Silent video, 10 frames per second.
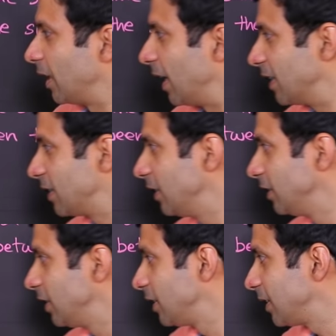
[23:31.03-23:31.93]
And
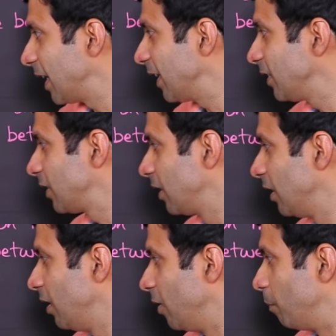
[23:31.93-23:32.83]
since it stands
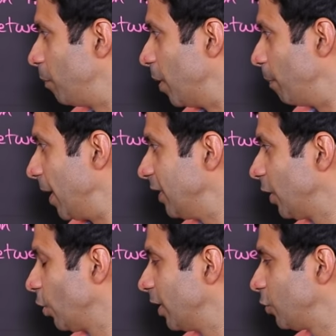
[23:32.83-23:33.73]

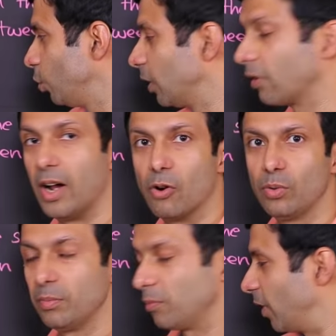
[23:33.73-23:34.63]
perpendicular to the
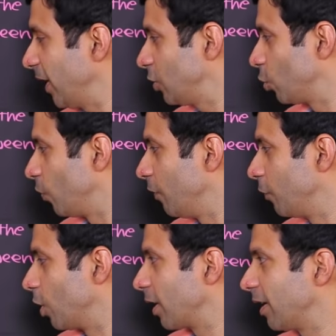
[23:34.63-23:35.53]
ground, right? So we've
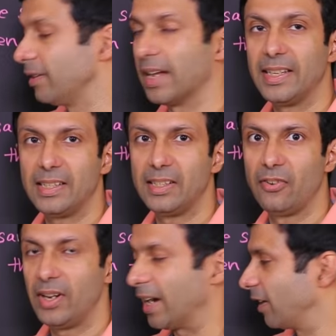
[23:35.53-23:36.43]
got our 90
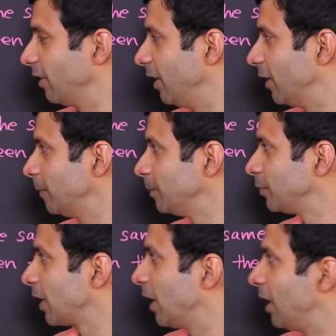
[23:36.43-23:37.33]
degree angle here.
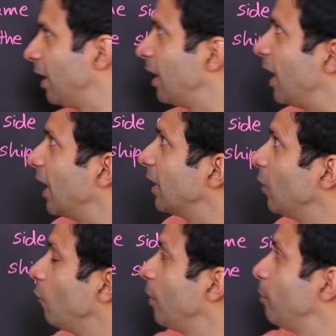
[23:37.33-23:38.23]
And
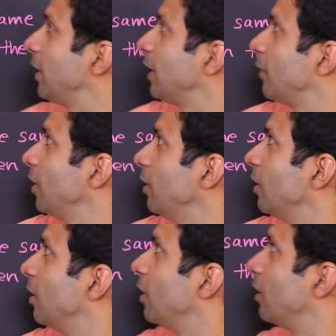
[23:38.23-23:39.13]
then we've been given
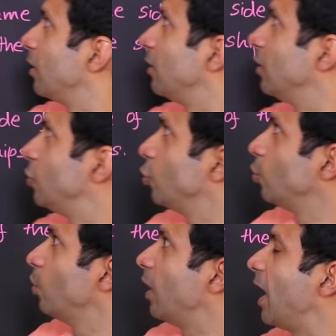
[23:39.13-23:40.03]
the
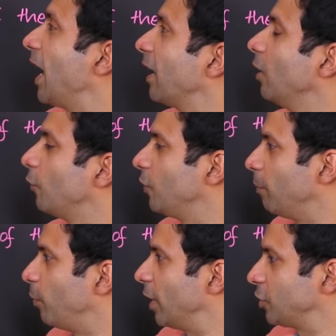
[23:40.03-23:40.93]
two angle of
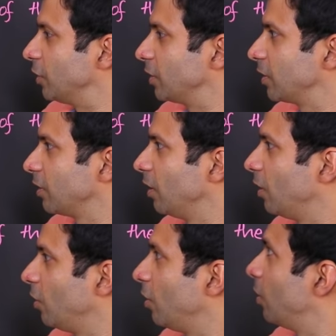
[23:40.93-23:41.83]
depressions,
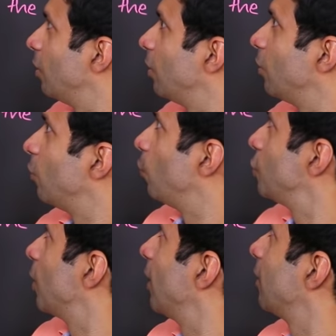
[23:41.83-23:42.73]

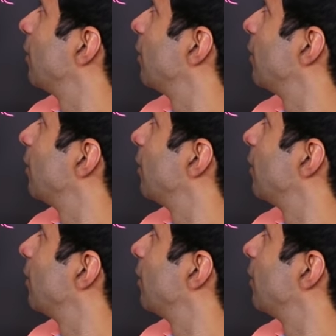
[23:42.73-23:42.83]
which are